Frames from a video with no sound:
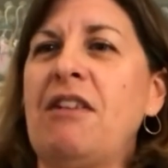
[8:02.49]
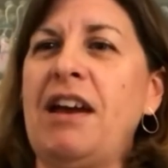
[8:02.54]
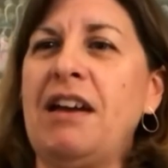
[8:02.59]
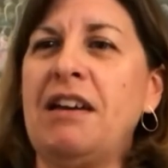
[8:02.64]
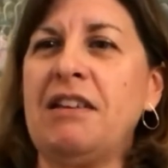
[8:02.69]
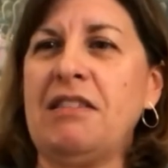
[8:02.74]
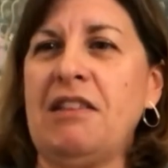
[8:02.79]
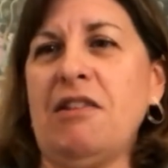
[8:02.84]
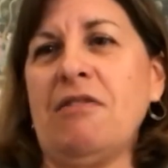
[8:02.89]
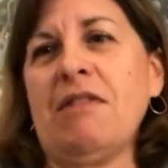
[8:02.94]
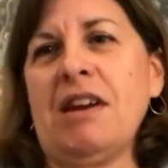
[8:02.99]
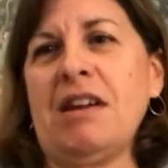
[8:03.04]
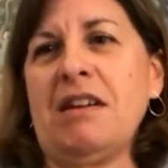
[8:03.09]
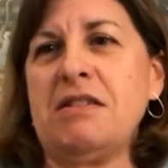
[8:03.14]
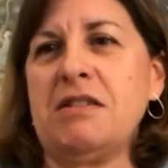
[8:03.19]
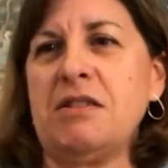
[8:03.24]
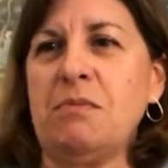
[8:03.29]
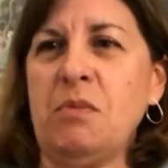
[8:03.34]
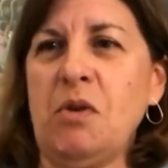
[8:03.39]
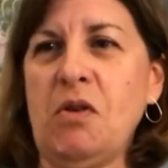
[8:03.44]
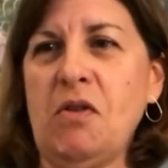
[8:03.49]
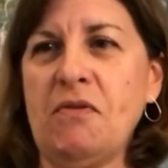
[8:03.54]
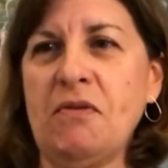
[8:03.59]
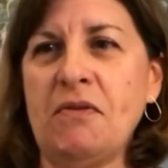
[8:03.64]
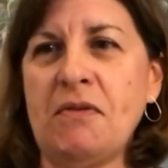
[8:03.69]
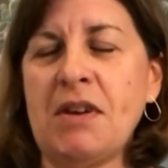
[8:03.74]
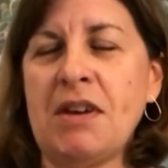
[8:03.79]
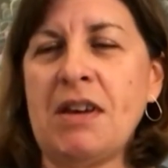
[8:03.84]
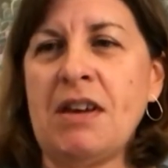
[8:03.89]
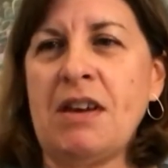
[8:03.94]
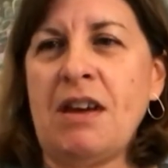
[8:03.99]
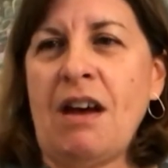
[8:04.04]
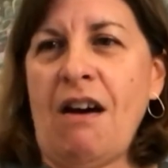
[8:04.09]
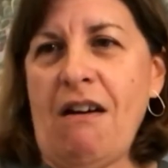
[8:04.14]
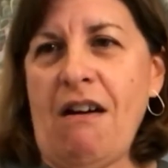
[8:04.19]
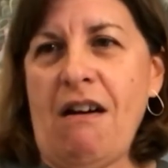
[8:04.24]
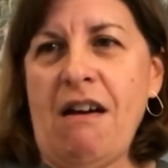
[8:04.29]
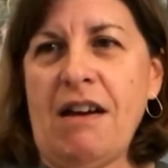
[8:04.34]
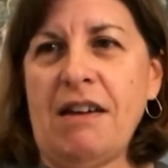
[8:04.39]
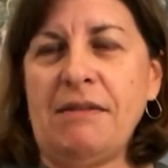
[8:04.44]
And they're ready to move
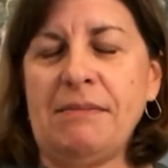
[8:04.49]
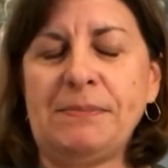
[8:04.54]
on.